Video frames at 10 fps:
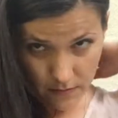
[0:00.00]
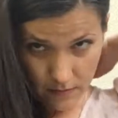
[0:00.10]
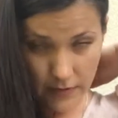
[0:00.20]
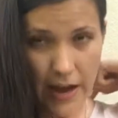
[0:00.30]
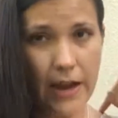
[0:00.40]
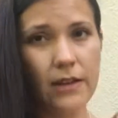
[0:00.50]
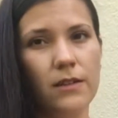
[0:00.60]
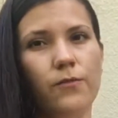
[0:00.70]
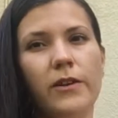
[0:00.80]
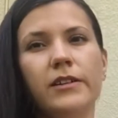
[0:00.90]
line
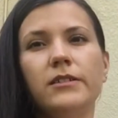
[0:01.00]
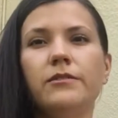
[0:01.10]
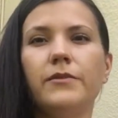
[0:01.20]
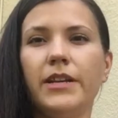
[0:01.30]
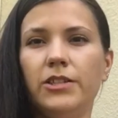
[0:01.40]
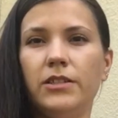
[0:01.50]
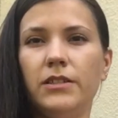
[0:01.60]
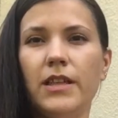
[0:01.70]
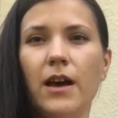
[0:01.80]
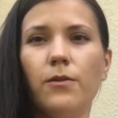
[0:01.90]
very stretches
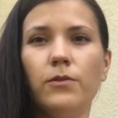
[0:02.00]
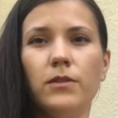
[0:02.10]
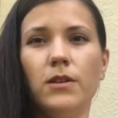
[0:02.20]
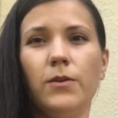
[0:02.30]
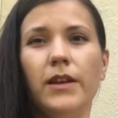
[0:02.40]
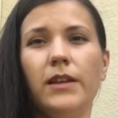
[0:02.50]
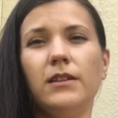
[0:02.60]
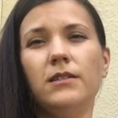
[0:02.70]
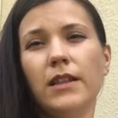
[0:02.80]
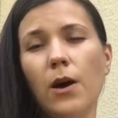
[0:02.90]
down. So
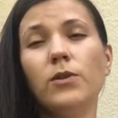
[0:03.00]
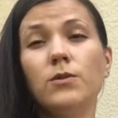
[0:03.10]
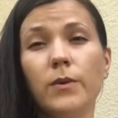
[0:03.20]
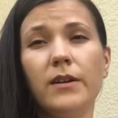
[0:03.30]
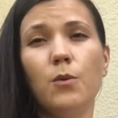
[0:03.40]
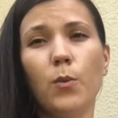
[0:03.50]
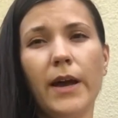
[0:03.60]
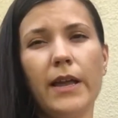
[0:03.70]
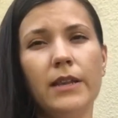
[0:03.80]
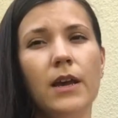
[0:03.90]
now it's very
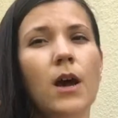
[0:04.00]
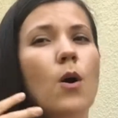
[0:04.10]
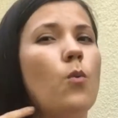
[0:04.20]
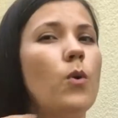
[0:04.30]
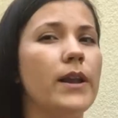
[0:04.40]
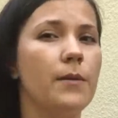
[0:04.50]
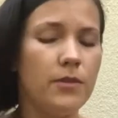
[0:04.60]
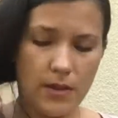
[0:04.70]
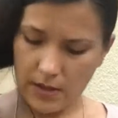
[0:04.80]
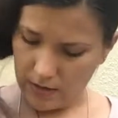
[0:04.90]
wide. What I'm
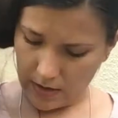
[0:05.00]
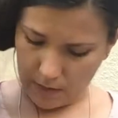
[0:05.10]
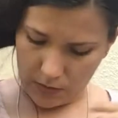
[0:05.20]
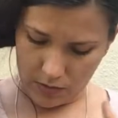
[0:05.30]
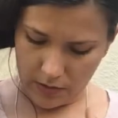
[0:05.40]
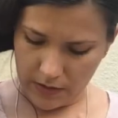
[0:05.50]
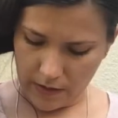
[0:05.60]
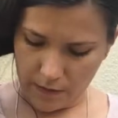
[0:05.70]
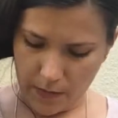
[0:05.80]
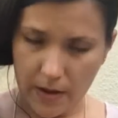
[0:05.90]
thinking, I'm sorry
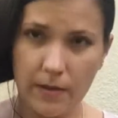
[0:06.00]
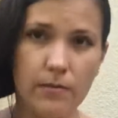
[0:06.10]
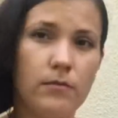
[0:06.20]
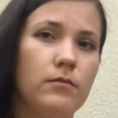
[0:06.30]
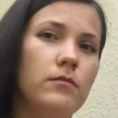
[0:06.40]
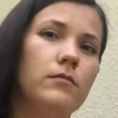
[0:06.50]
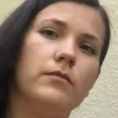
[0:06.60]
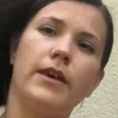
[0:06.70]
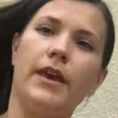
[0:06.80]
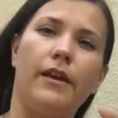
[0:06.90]
if my
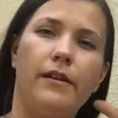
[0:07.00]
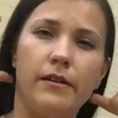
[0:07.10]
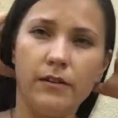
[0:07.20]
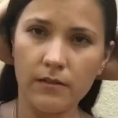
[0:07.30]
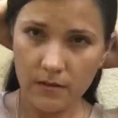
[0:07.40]
hair